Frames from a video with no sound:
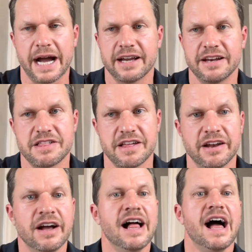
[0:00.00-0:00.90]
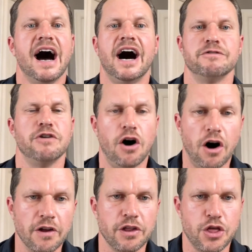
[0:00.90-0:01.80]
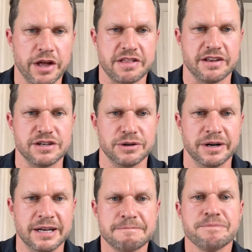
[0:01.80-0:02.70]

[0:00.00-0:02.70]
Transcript: And he said, out of all the things that do it,